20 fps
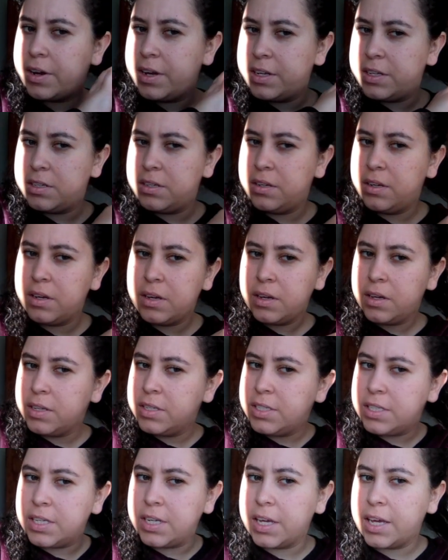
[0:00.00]
It
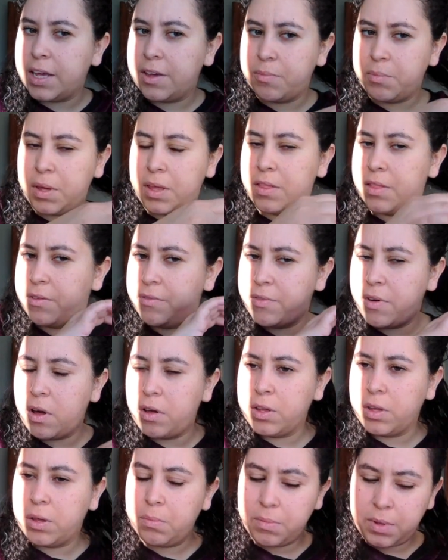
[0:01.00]
didn't give me the
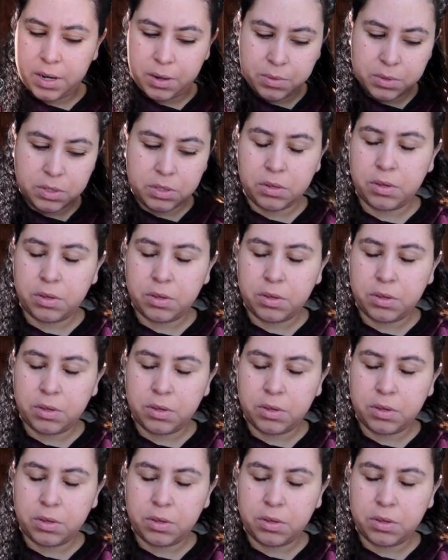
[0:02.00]
volume that I was